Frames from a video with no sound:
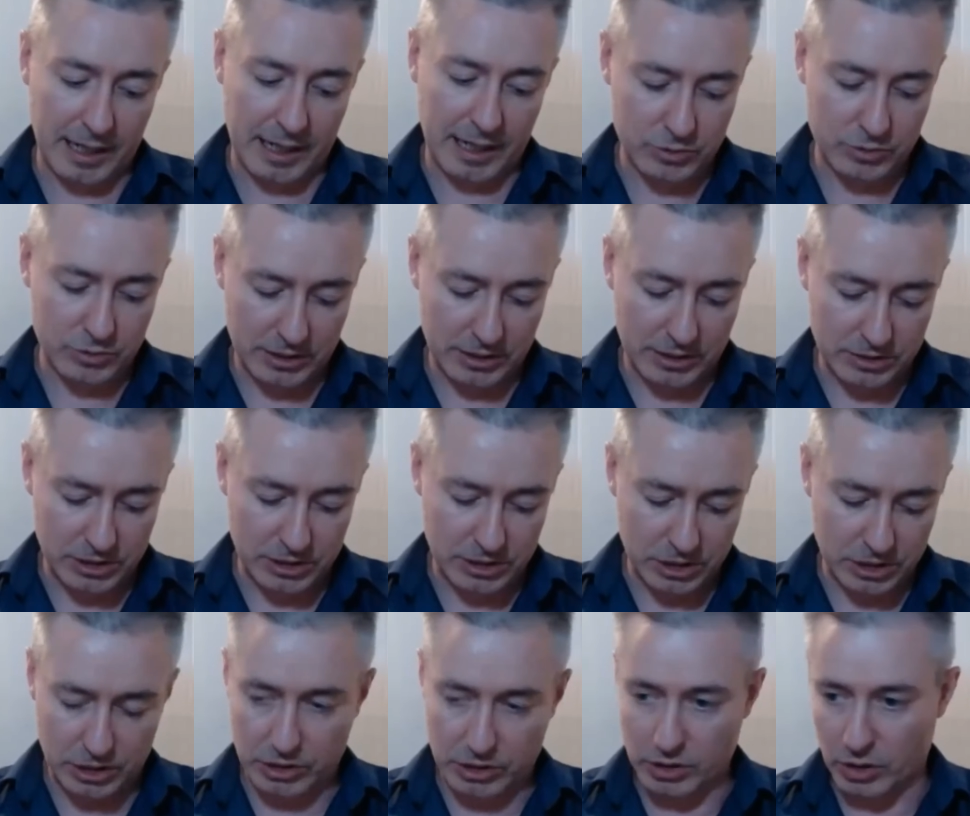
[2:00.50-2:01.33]

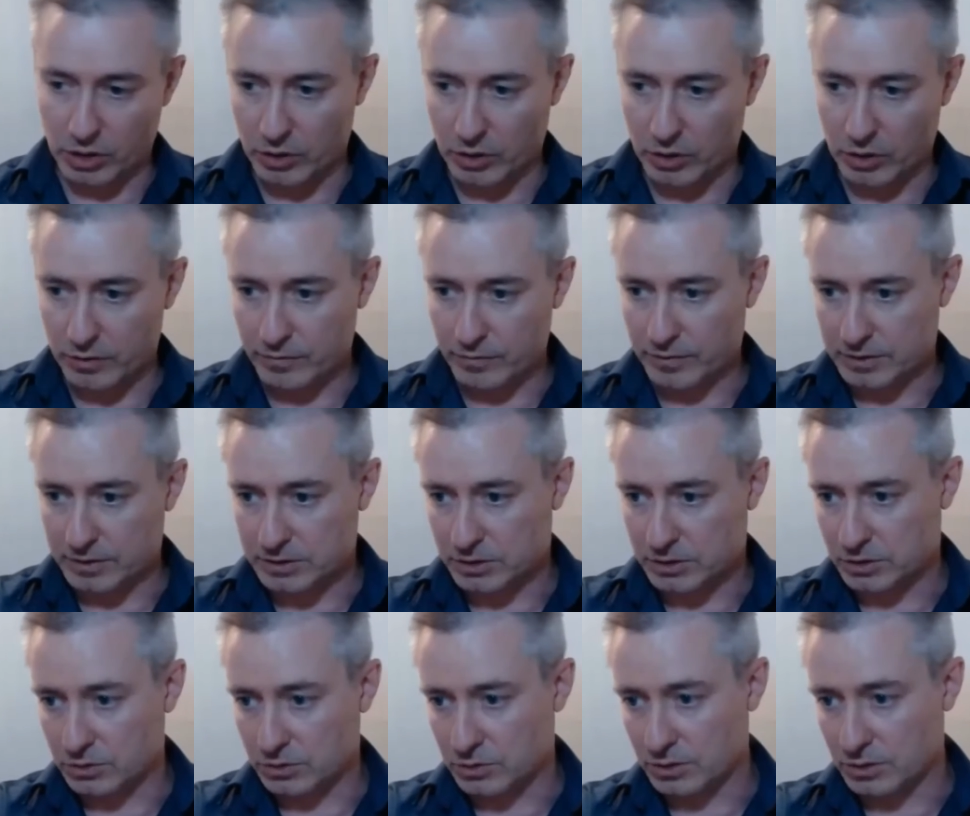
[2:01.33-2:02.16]
transition over
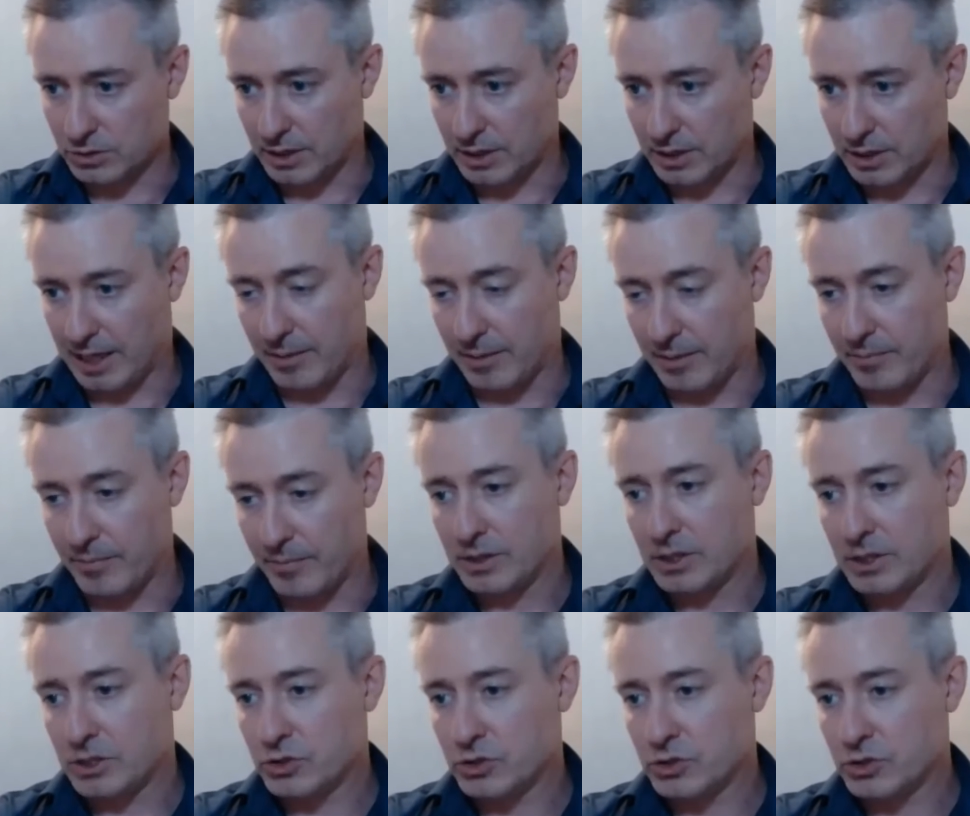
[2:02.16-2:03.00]
to
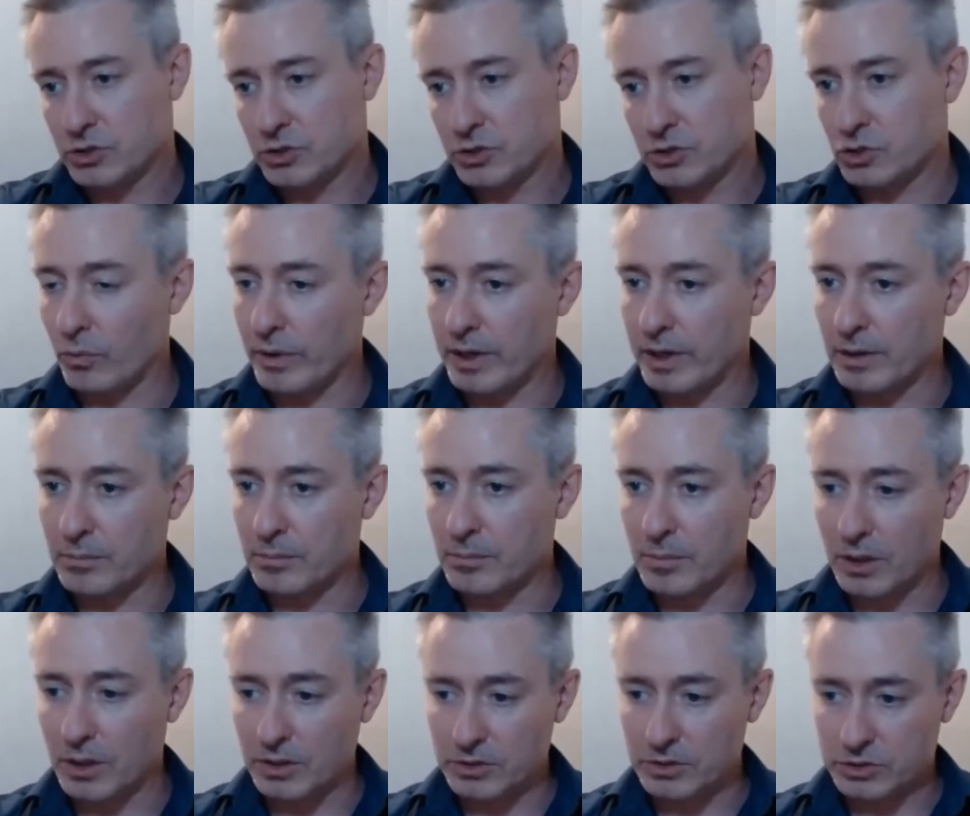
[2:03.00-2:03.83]
Solren
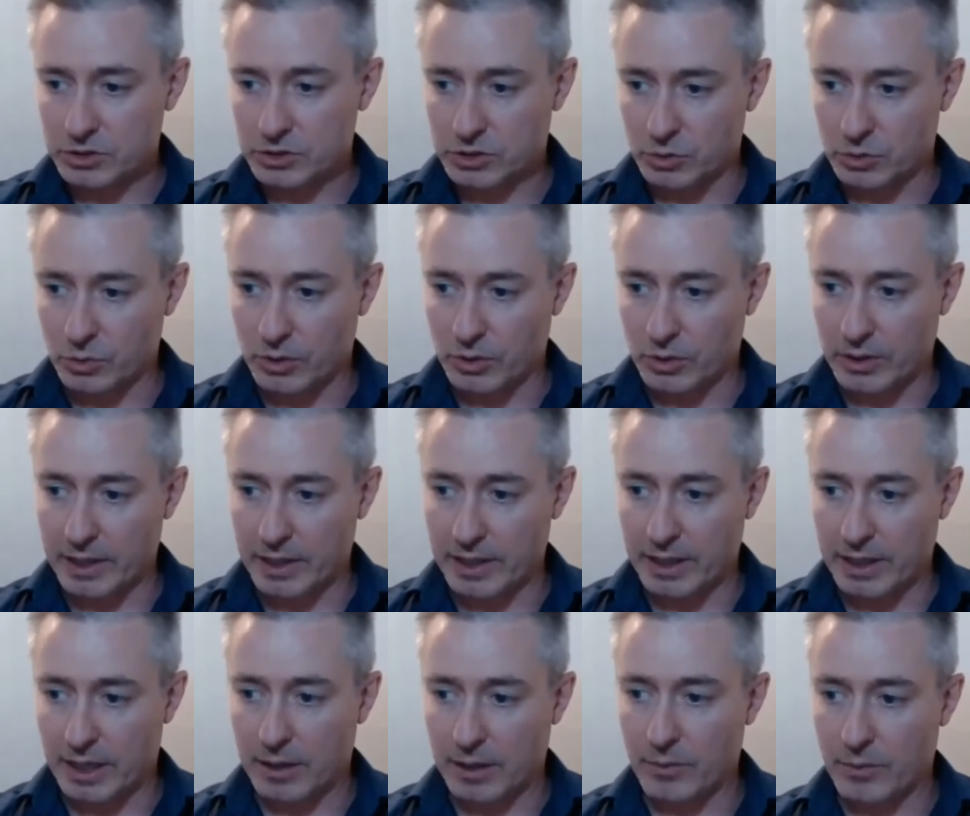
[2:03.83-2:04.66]
and Motz, who are
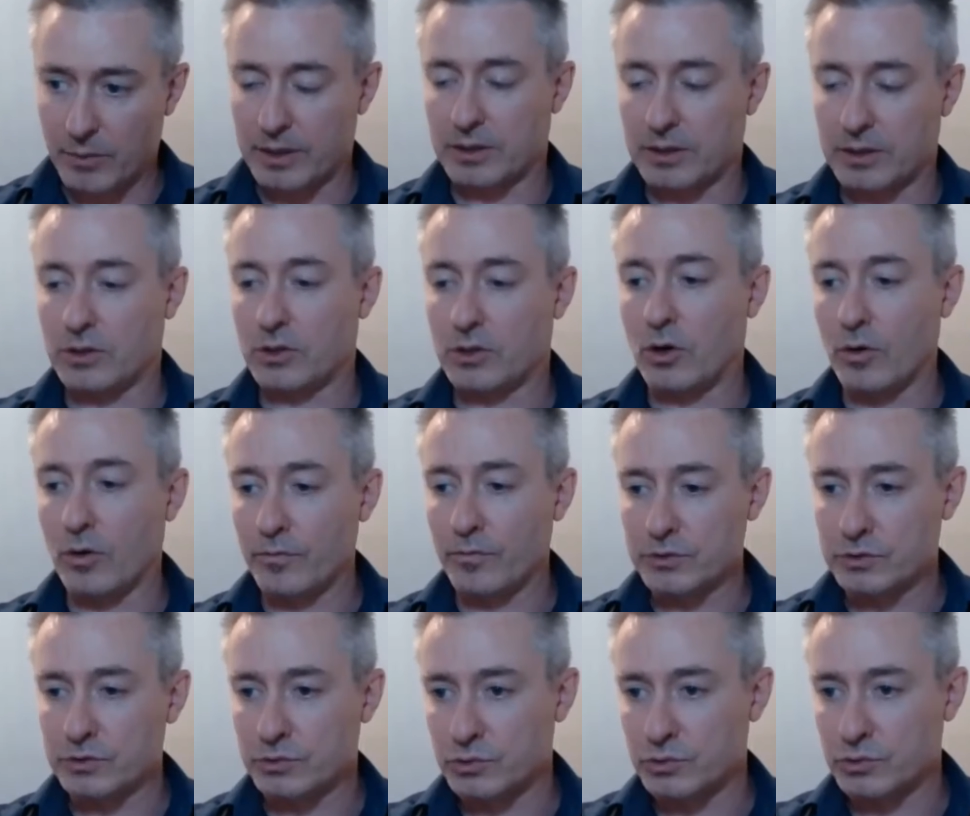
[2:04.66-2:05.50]
in our
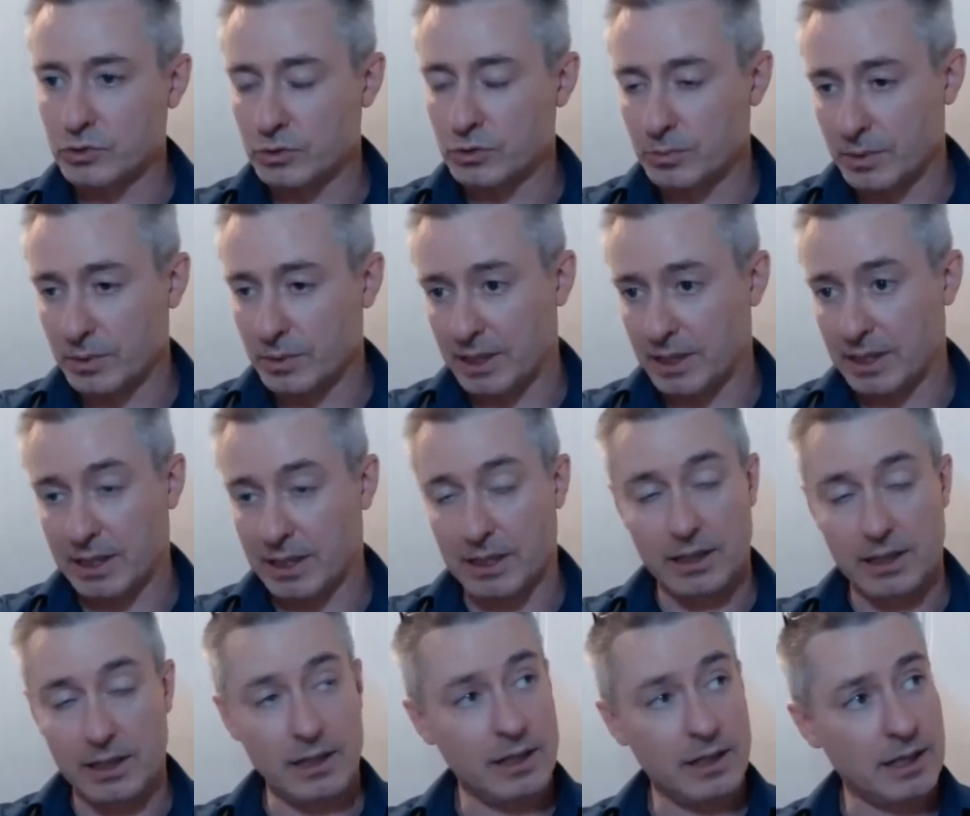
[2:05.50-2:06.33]
conference room
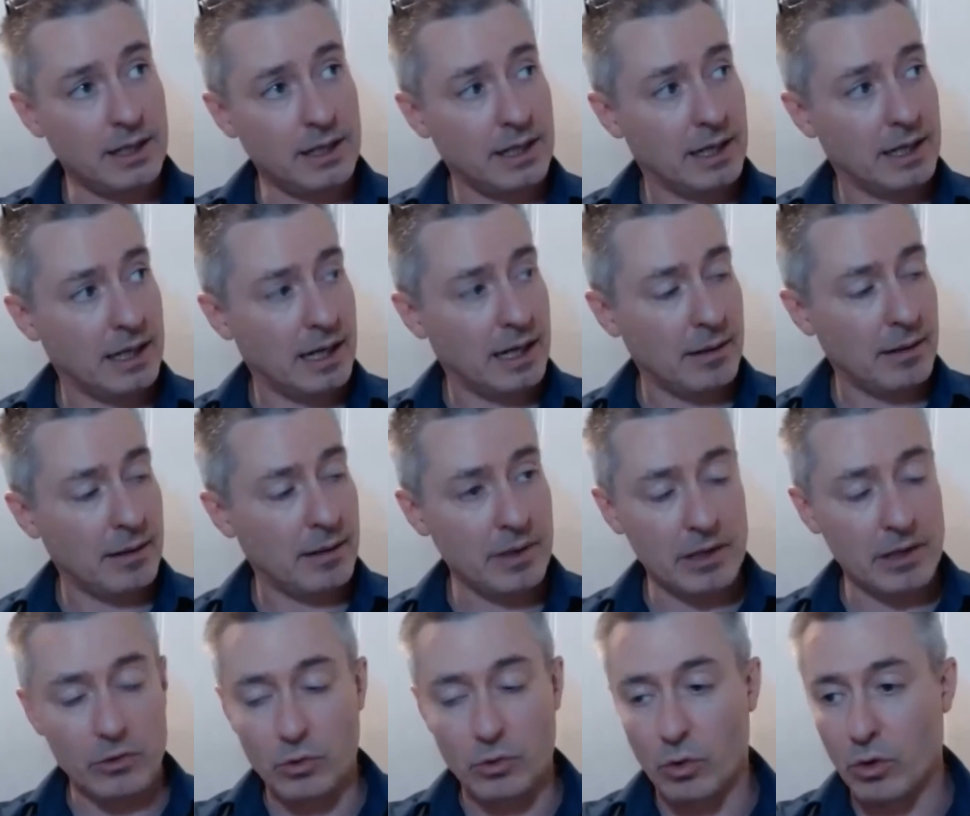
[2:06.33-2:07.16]
in
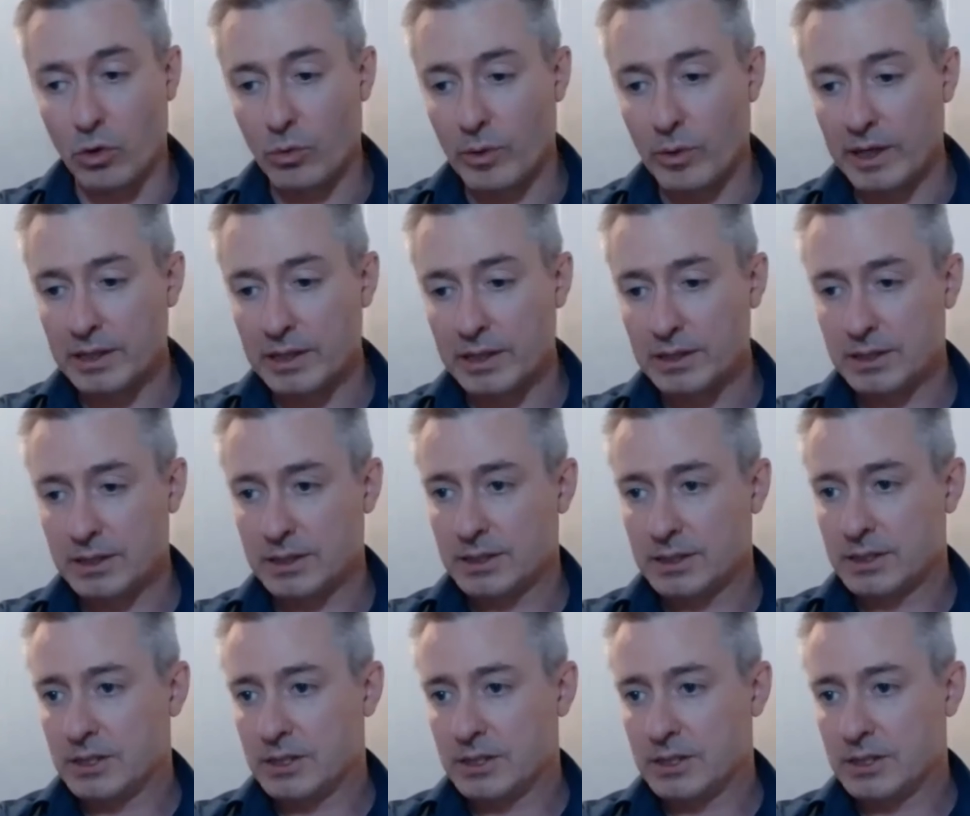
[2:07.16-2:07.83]
Norway.